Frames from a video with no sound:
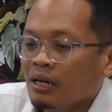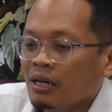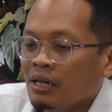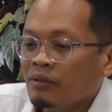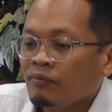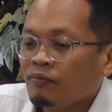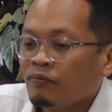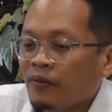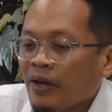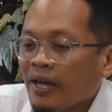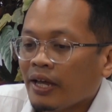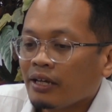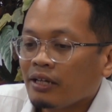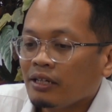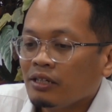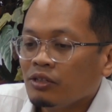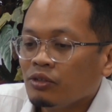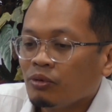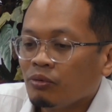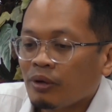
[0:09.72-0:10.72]
In
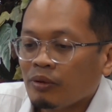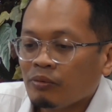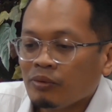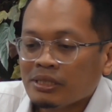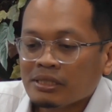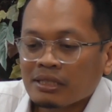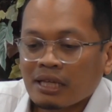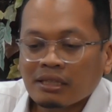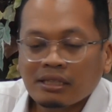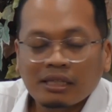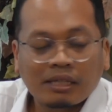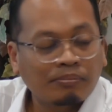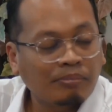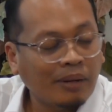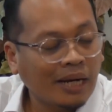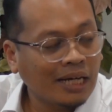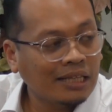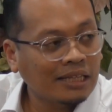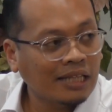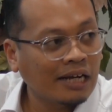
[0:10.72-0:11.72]
fact, you know, when we started in
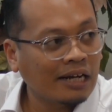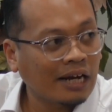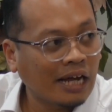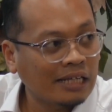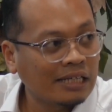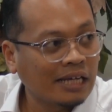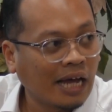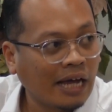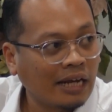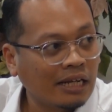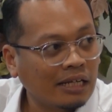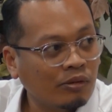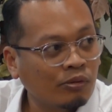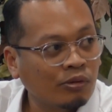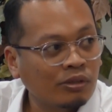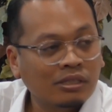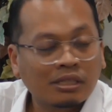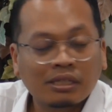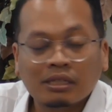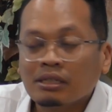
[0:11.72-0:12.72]
Pakatan Rakyat, it
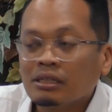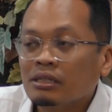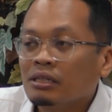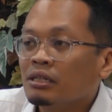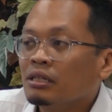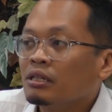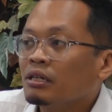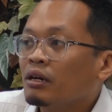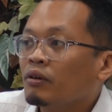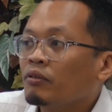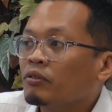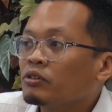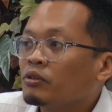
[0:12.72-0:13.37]
was a